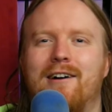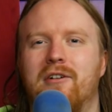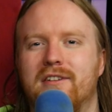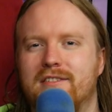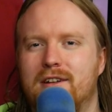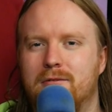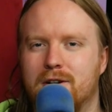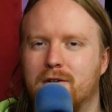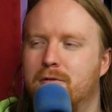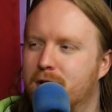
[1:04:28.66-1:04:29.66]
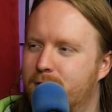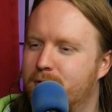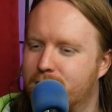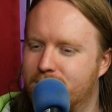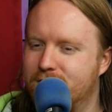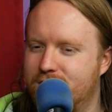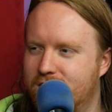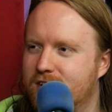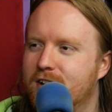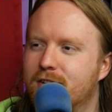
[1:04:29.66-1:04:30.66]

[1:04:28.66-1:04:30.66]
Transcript: I want to see what chord progressions they